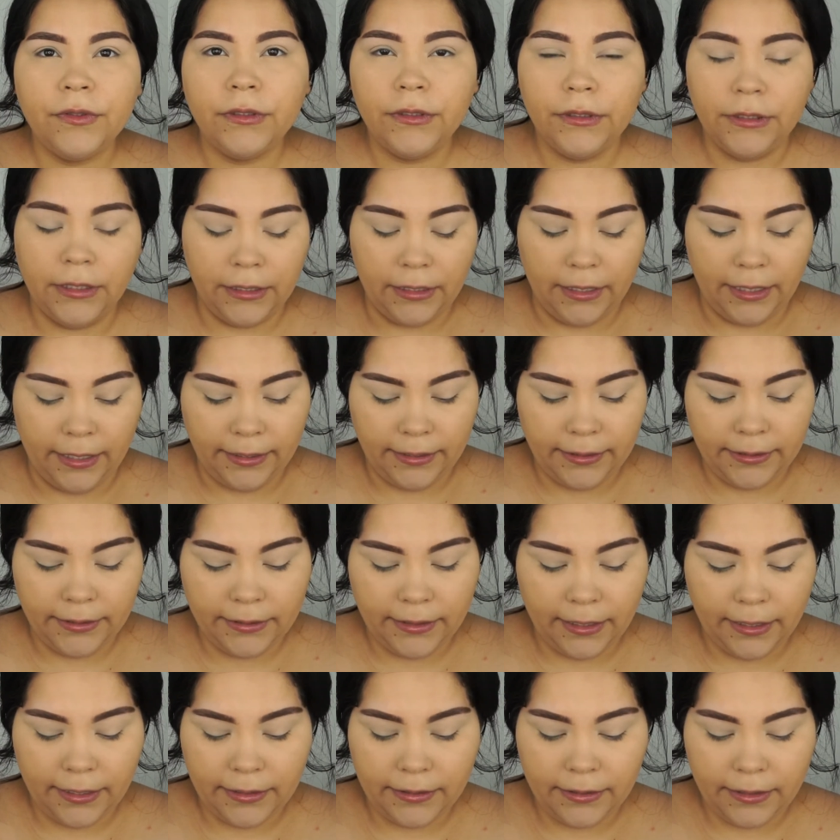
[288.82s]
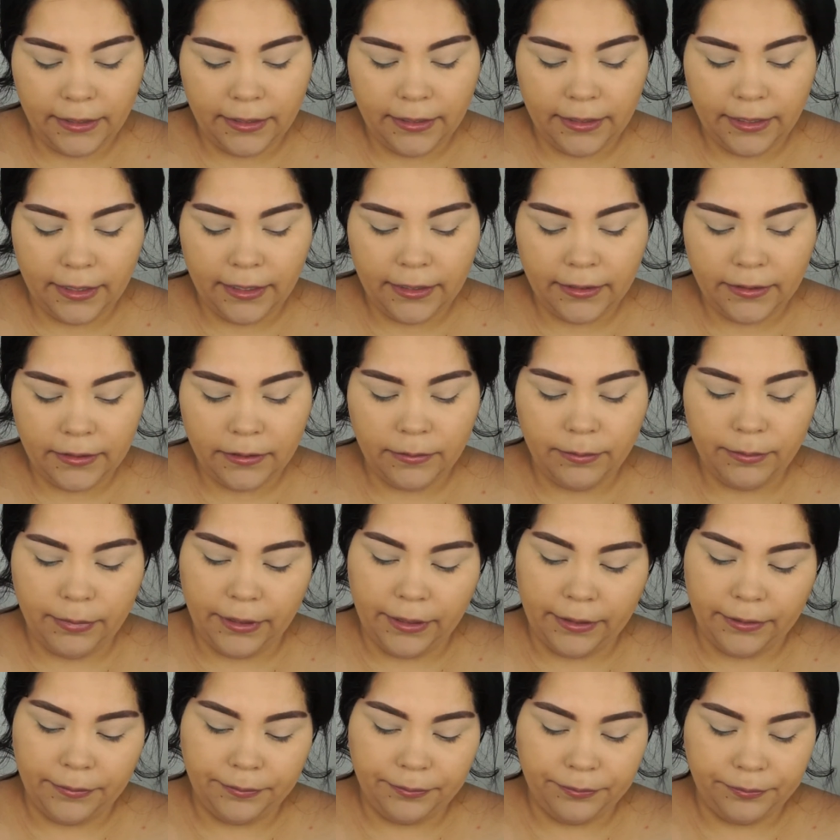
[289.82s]
deluxe size, I guess,
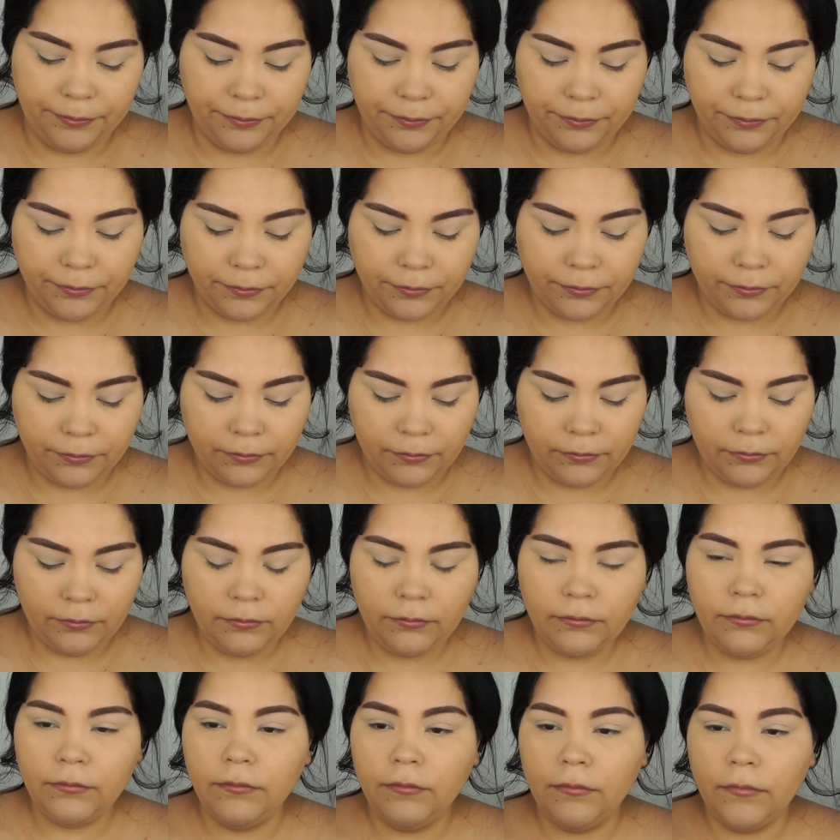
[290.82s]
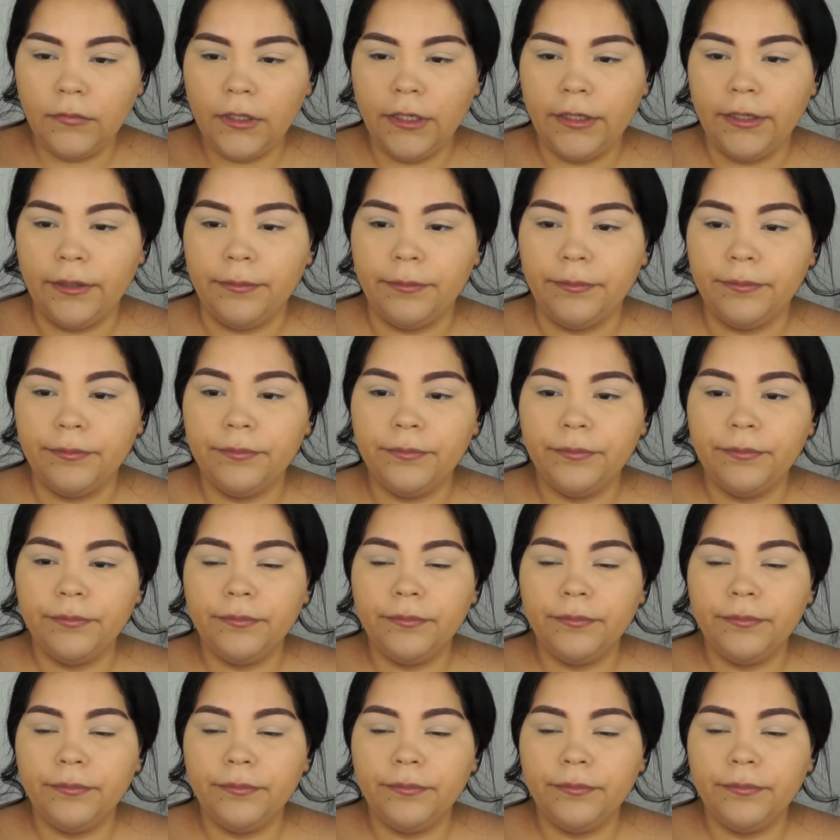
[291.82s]
but. Um,